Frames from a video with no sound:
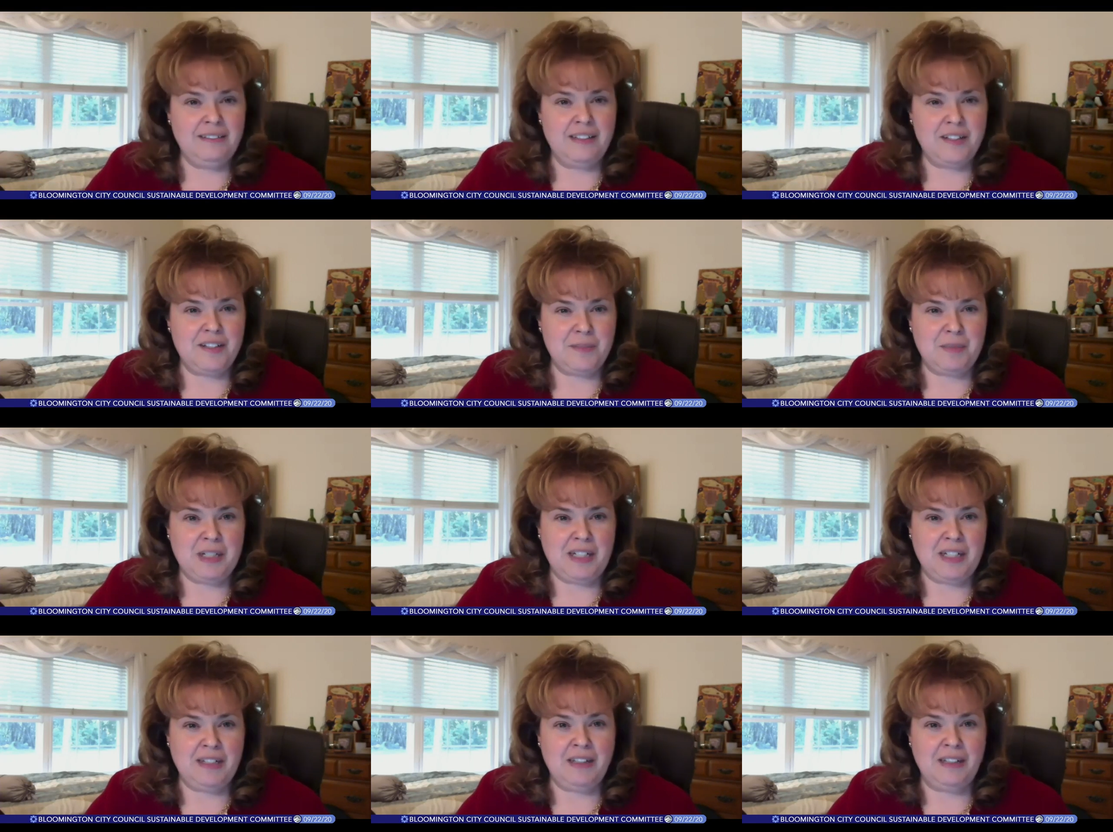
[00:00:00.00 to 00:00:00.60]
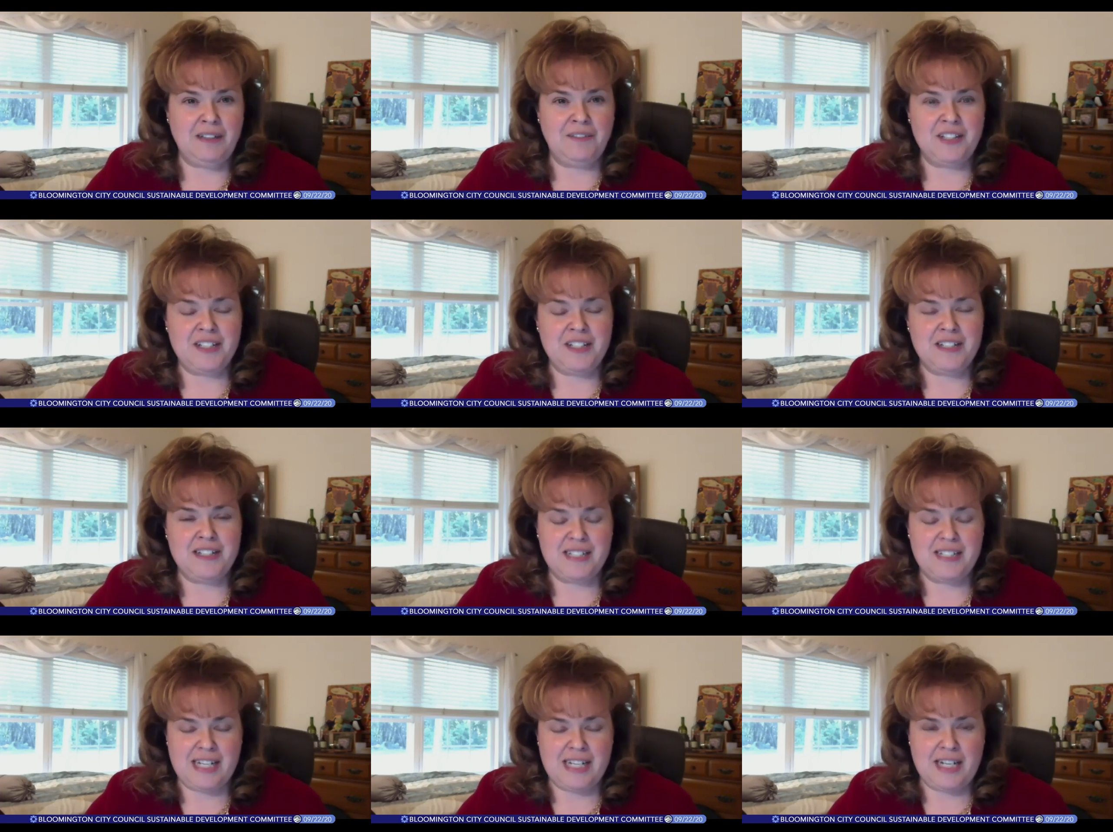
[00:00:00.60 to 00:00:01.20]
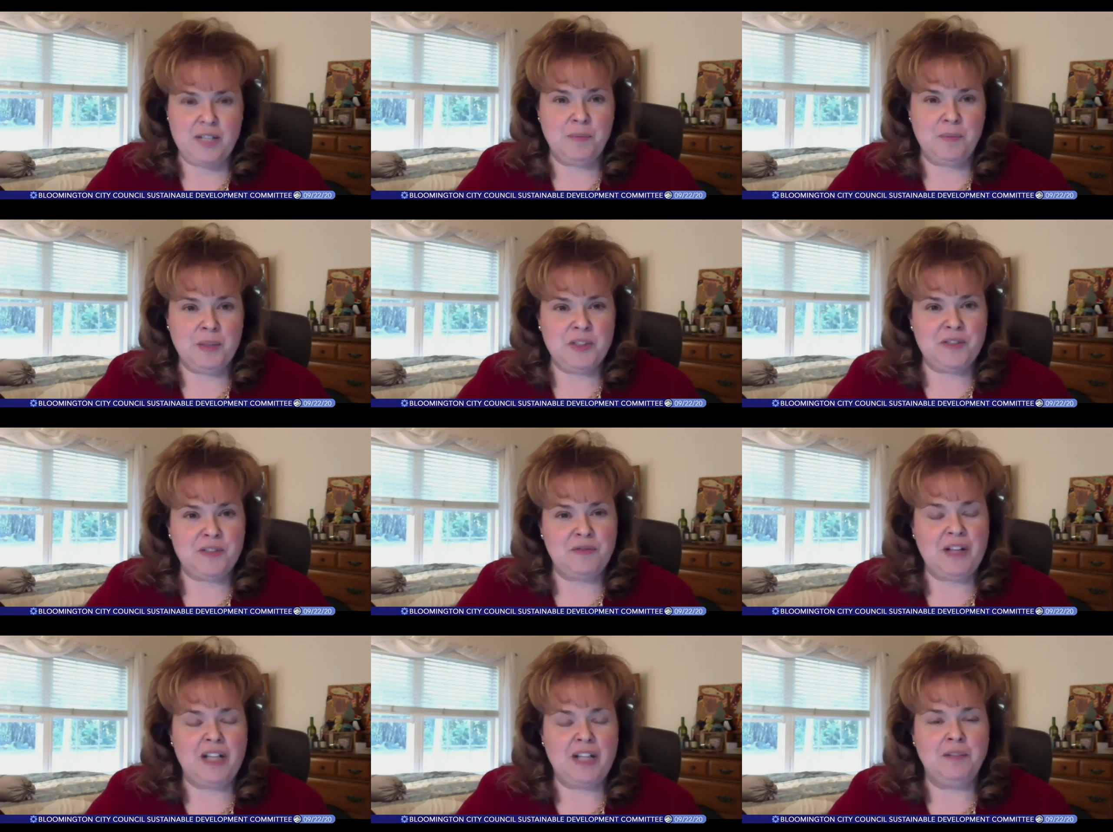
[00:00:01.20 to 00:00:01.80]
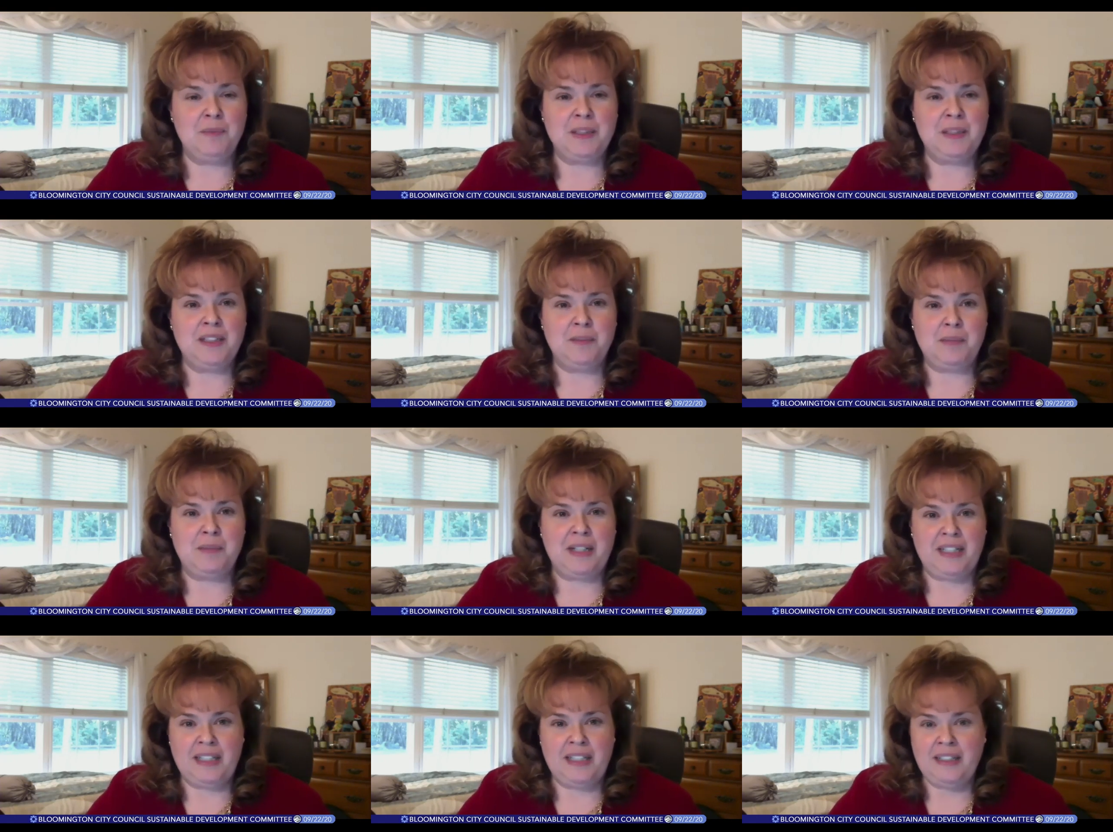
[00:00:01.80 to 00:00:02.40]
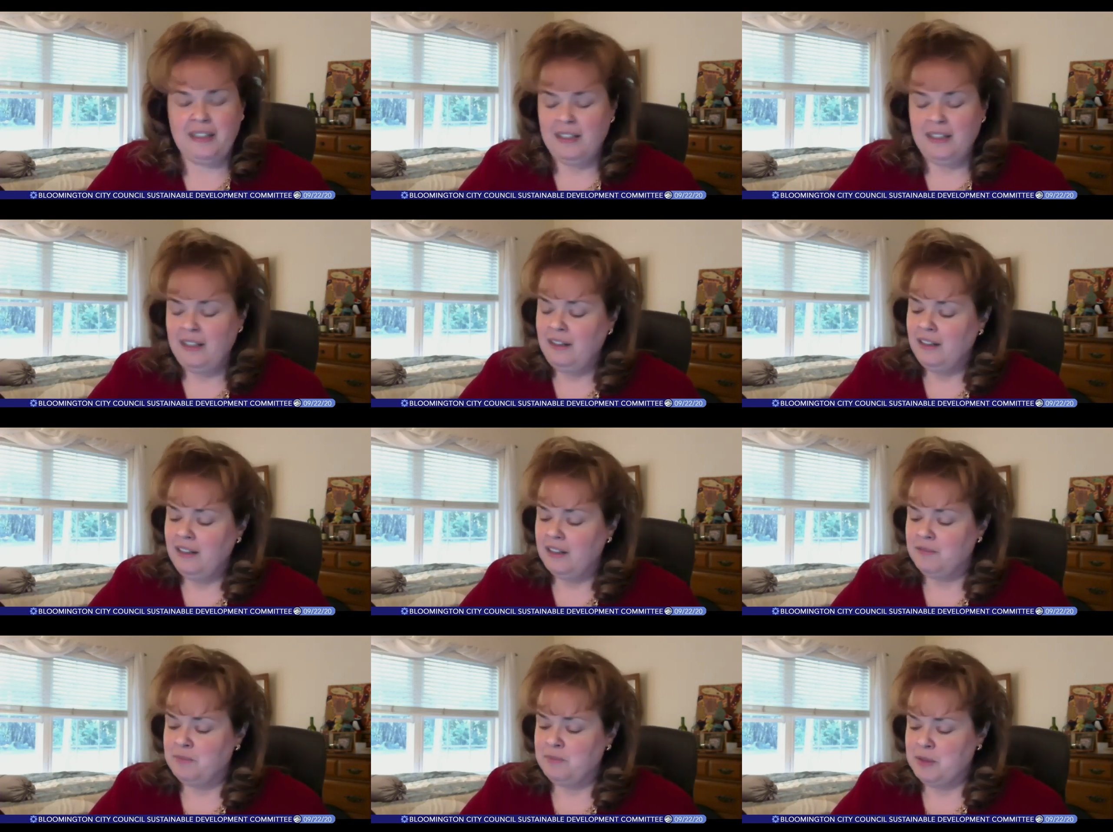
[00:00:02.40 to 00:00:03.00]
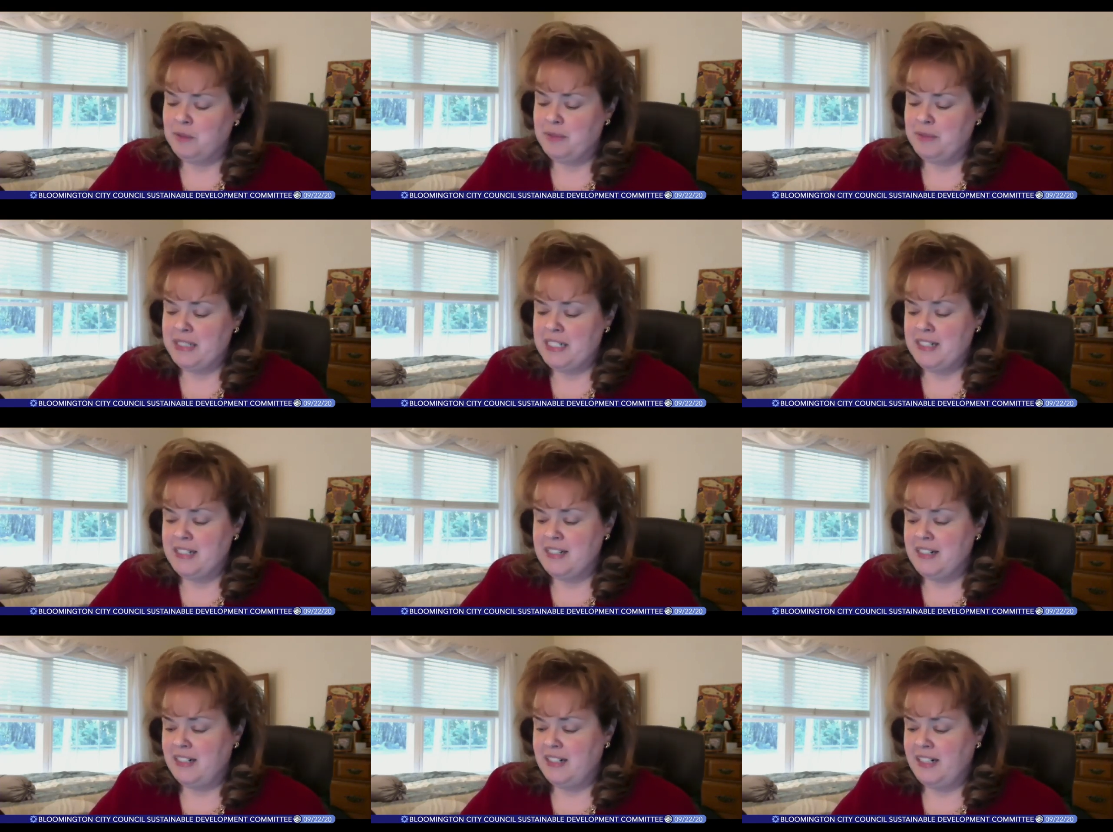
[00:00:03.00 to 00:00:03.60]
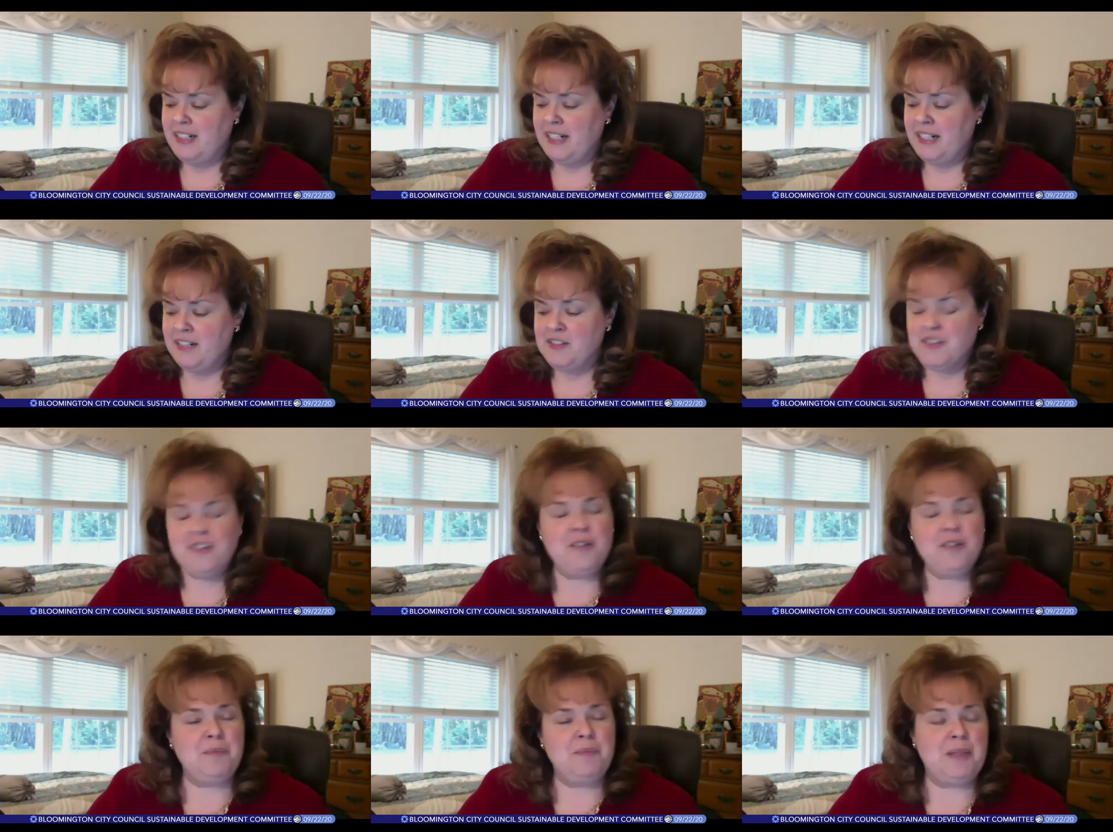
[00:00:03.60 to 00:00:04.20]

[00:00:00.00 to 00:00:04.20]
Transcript: this meeting of the Sustainable Development Committee of Bloomington City Council.